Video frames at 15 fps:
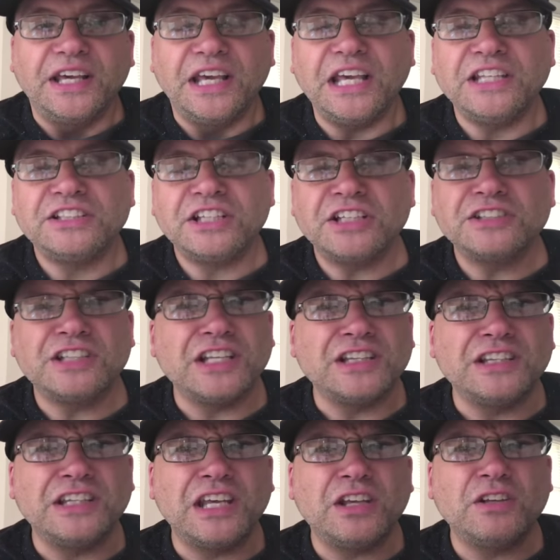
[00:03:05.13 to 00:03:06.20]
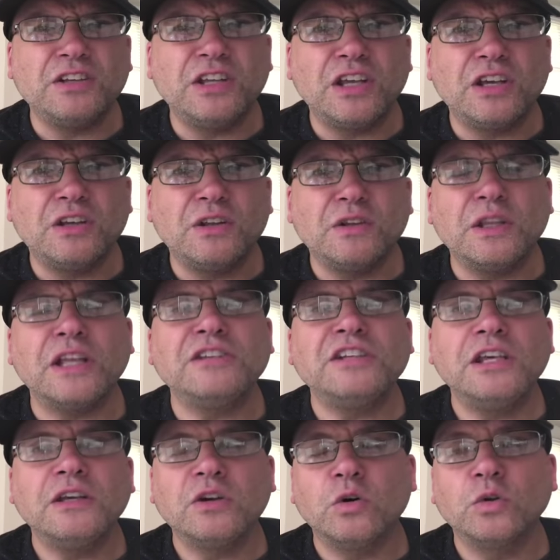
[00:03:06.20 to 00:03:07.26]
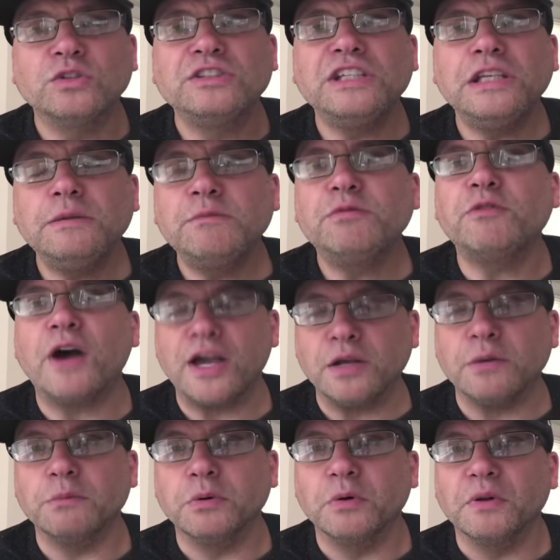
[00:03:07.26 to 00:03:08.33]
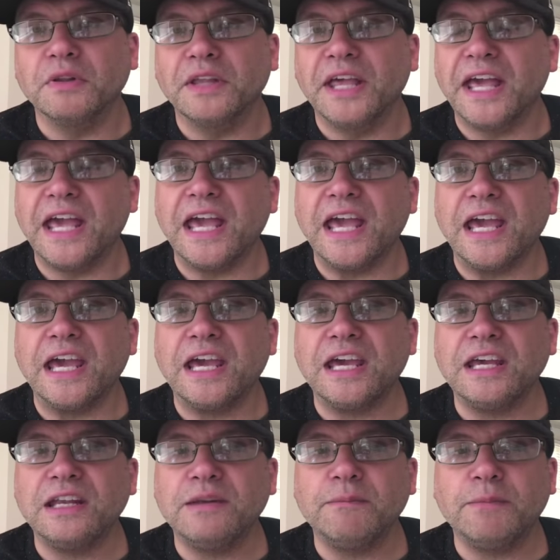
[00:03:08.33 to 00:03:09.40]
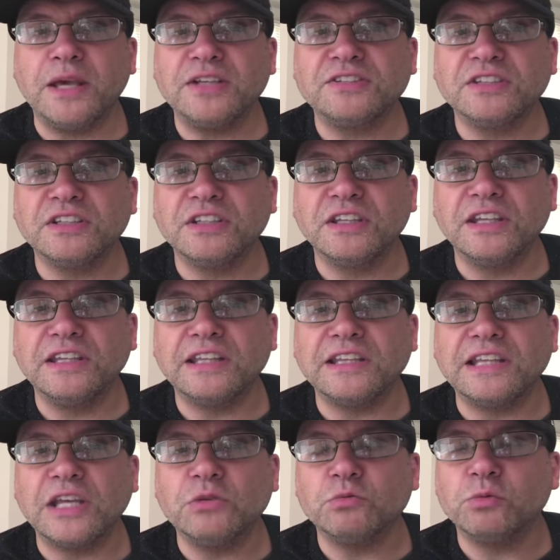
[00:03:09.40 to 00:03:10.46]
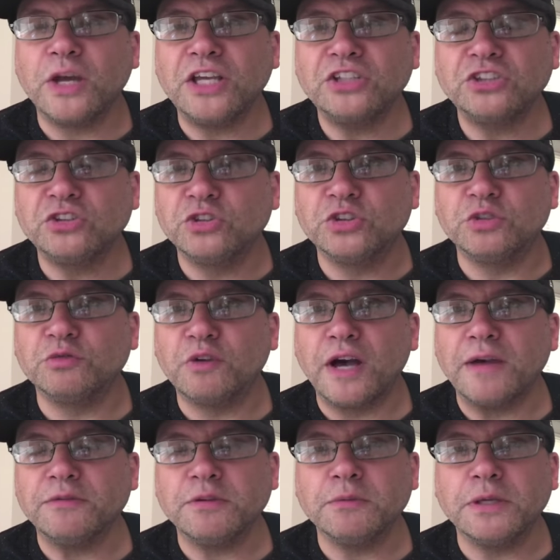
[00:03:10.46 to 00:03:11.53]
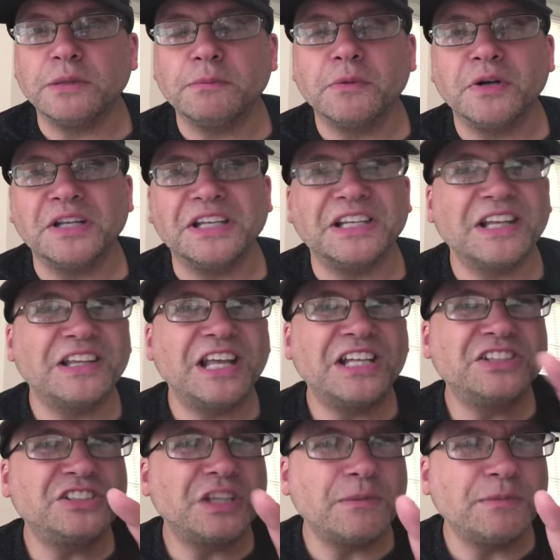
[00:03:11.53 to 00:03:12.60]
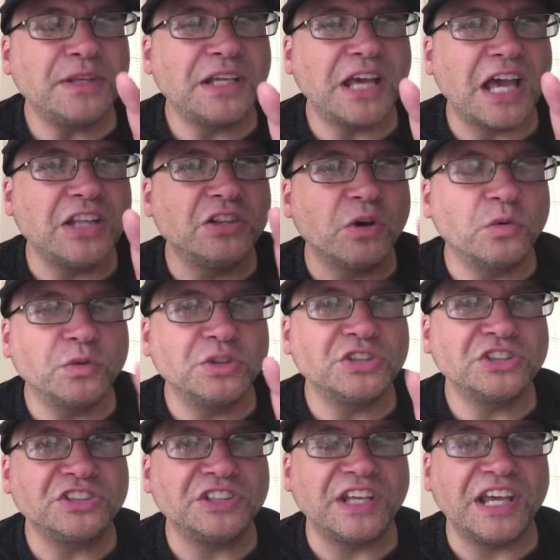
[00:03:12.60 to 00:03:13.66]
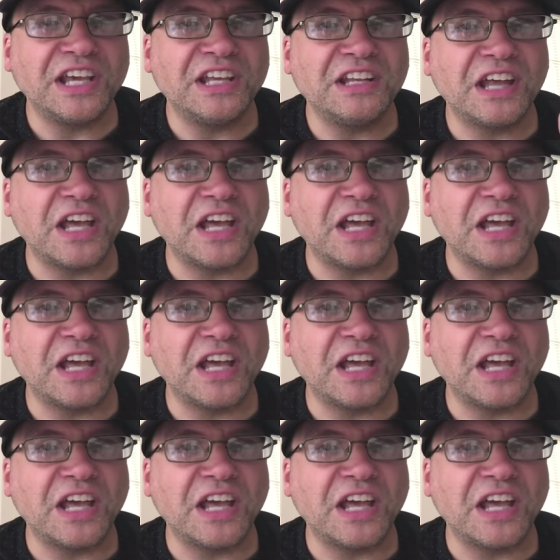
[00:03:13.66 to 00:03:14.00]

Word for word: he says that they're, they're, they're te- called Team Fireball, and basically that they race to survive to make money. Now, that's something I don't understand.